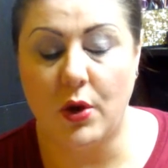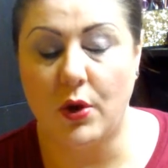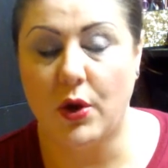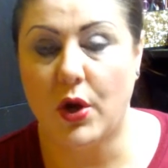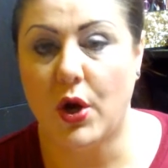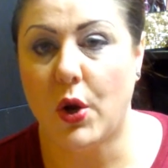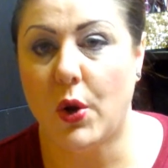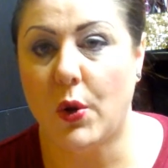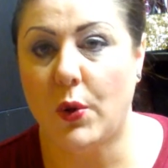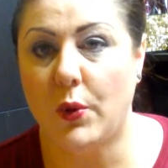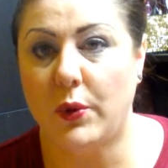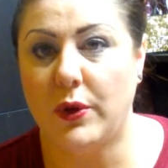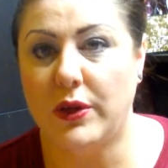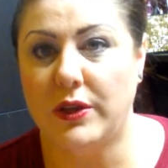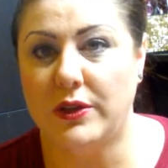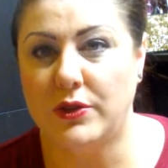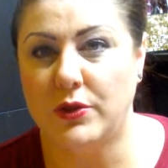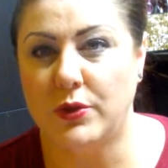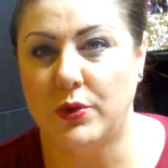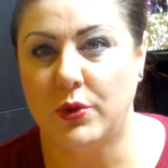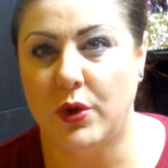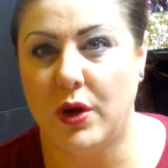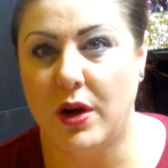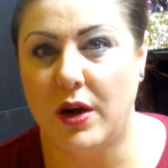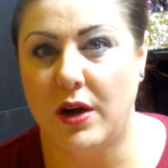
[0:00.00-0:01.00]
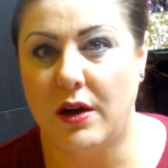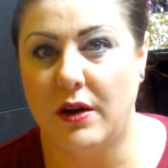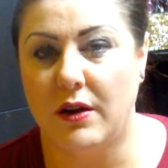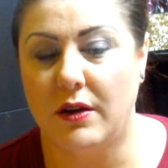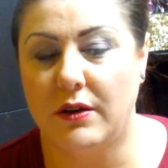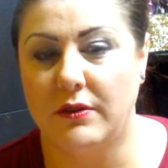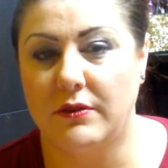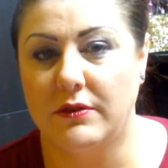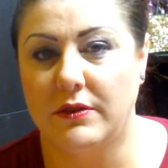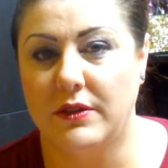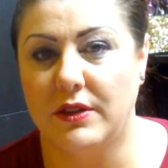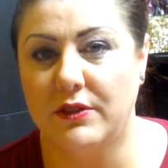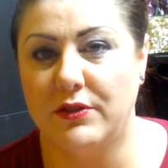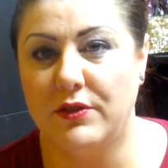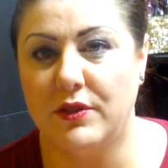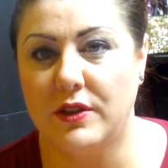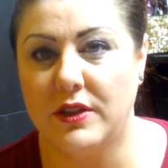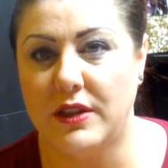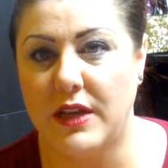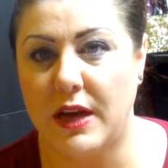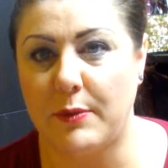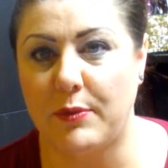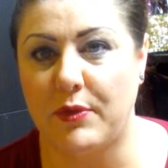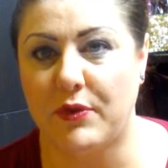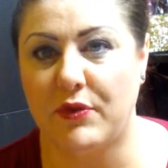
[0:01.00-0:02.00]
go into a
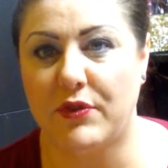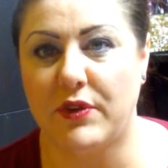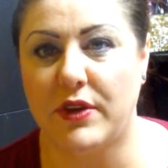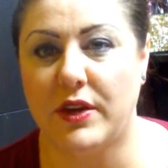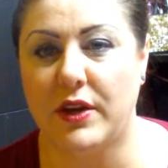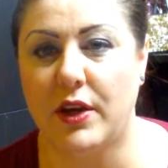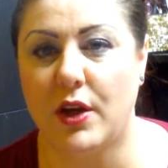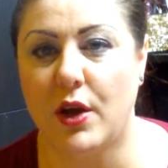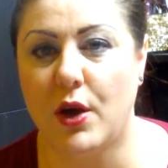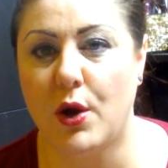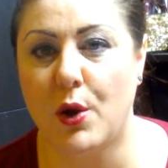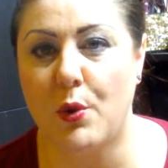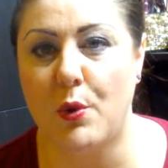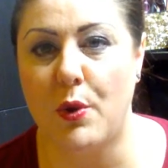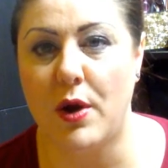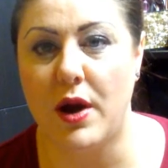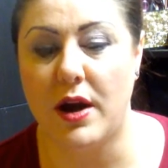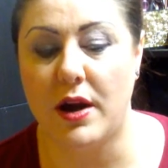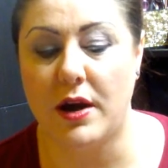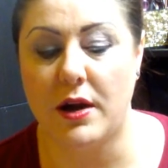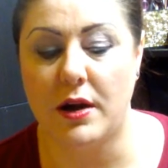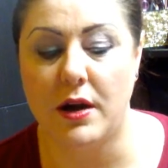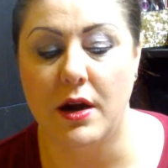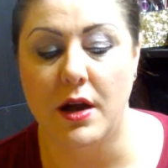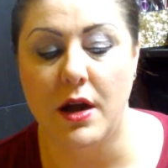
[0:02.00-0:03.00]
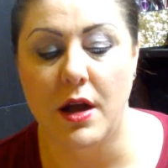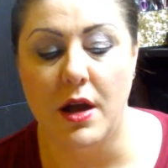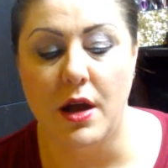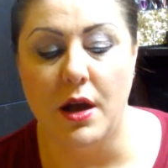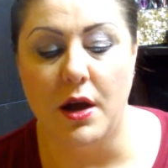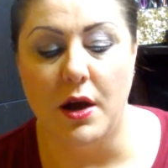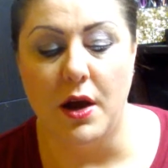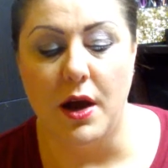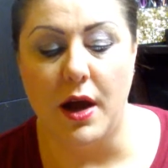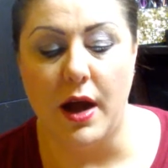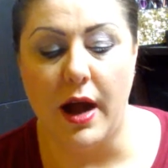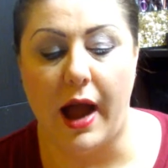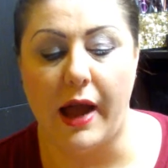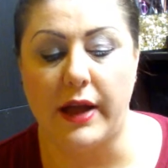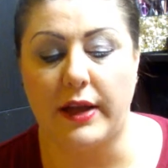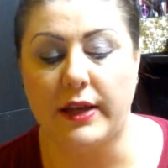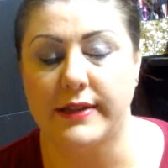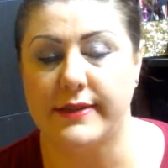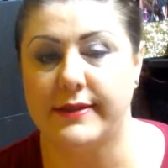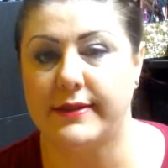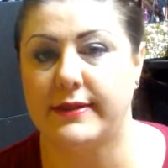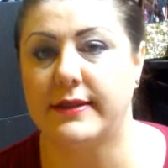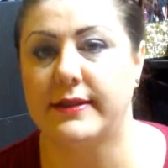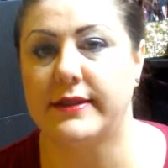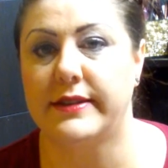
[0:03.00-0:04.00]
different type of video where I
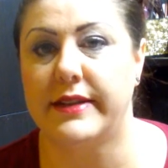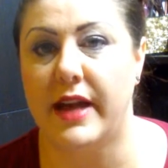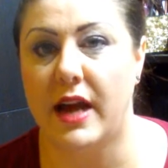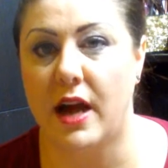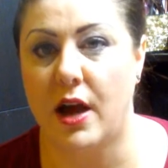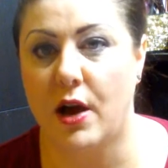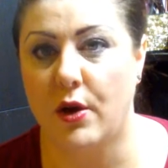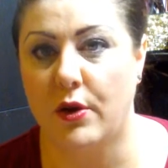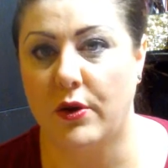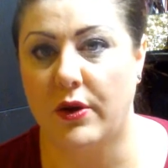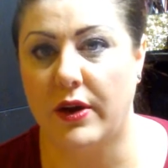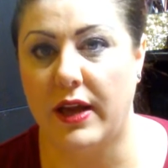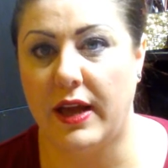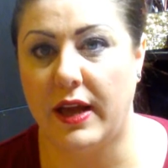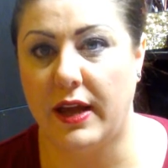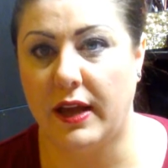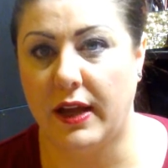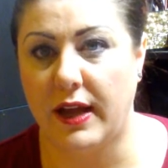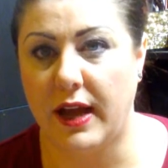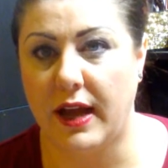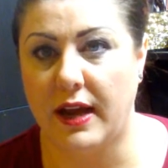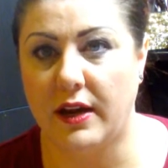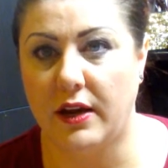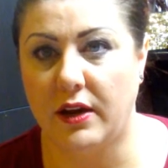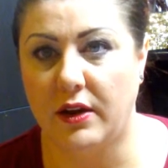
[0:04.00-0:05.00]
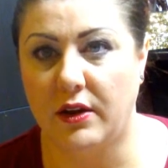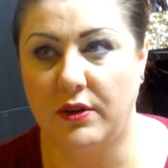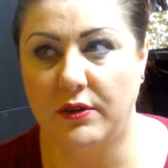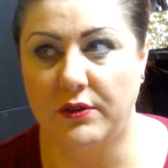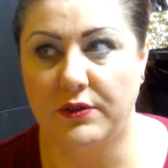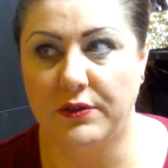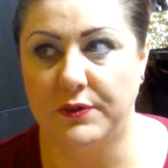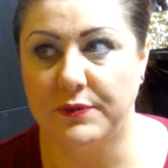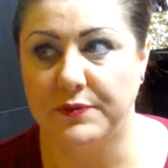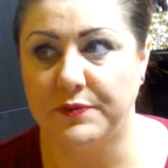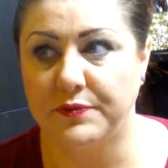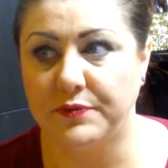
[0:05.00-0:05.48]
could sit down and kind of